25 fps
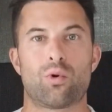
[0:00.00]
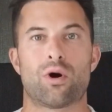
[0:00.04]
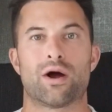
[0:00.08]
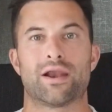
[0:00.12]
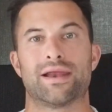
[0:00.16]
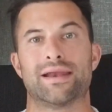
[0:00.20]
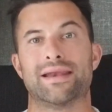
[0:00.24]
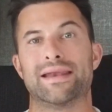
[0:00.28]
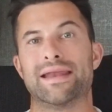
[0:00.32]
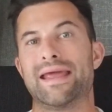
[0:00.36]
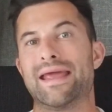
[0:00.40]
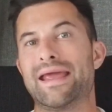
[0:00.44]

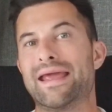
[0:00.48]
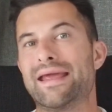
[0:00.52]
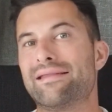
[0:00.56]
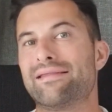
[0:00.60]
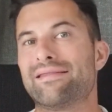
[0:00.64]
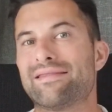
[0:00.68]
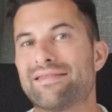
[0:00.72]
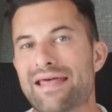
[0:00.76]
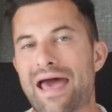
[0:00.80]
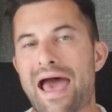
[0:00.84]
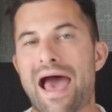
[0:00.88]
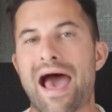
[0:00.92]
And in
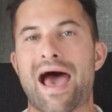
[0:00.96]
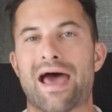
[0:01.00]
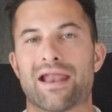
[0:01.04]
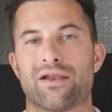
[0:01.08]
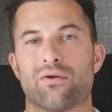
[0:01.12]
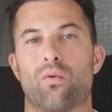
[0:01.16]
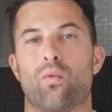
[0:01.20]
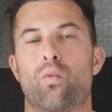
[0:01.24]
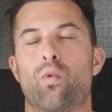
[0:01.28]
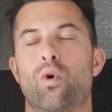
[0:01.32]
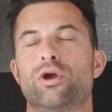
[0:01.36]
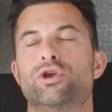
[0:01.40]
that,
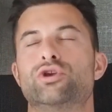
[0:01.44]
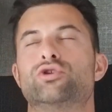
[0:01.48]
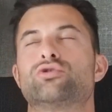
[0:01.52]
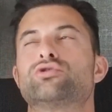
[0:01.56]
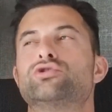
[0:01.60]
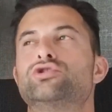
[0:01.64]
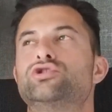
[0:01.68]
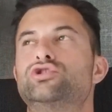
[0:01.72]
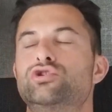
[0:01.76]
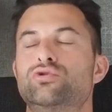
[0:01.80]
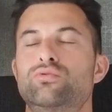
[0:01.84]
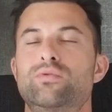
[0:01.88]
what you're
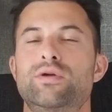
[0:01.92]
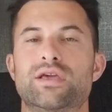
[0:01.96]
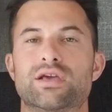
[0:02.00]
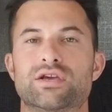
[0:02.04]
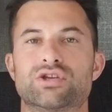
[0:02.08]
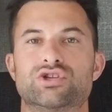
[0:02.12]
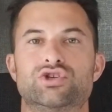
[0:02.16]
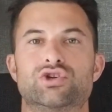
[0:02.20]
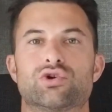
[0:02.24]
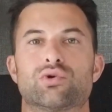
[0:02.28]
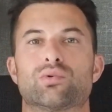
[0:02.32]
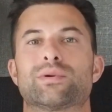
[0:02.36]
doing is
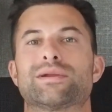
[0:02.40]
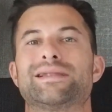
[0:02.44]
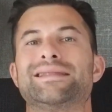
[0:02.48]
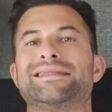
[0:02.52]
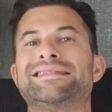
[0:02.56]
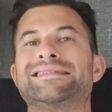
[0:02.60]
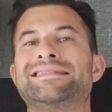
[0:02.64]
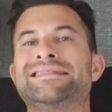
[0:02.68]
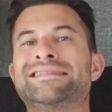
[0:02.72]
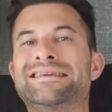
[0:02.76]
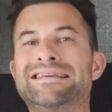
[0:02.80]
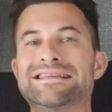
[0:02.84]
you're
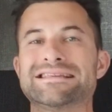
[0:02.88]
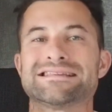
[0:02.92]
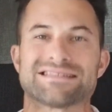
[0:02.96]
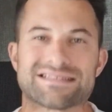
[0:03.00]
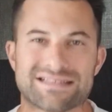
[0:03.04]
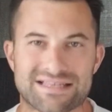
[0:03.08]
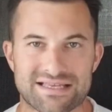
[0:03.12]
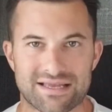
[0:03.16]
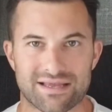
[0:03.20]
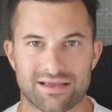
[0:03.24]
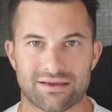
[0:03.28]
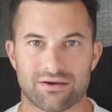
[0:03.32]

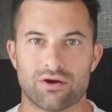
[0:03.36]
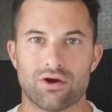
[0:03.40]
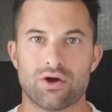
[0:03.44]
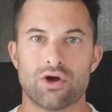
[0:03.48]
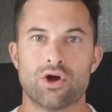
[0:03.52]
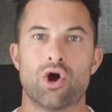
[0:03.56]
releasing